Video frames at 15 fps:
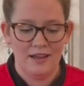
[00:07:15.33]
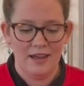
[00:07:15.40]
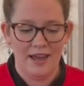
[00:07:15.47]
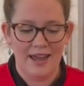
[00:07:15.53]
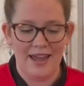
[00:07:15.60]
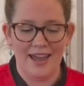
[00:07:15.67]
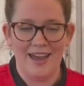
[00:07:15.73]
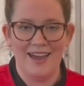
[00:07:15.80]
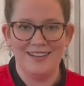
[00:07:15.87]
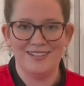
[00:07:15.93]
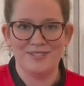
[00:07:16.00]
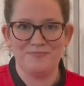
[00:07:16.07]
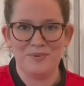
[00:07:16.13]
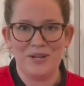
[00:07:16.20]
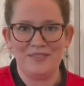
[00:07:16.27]
and
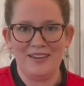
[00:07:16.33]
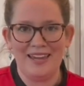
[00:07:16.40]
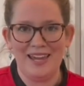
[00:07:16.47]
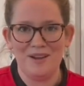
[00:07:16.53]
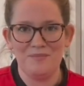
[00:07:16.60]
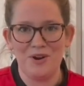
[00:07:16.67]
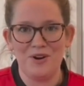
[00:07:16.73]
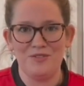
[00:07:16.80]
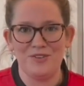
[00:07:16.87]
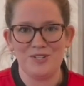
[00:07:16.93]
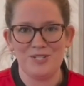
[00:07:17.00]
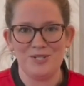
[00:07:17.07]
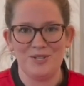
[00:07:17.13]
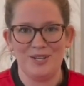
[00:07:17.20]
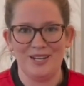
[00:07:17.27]
bring the camera over
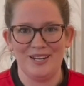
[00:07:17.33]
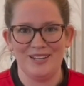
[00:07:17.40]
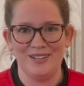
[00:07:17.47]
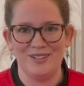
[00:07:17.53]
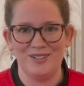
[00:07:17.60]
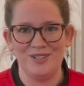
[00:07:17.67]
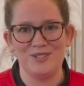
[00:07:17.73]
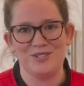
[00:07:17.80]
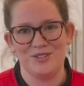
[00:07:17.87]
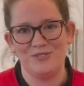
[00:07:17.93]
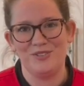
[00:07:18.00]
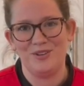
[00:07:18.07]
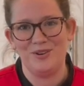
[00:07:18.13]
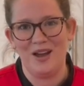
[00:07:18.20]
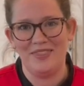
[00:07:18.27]
so you can get a little closer
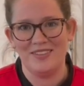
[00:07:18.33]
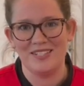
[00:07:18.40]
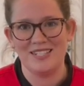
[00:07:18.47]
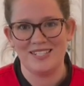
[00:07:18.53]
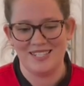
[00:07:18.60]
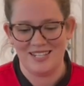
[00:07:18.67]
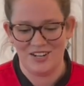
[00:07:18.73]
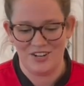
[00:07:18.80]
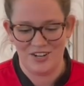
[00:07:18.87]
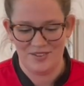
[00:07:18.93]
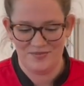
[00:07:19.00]
view on the seared.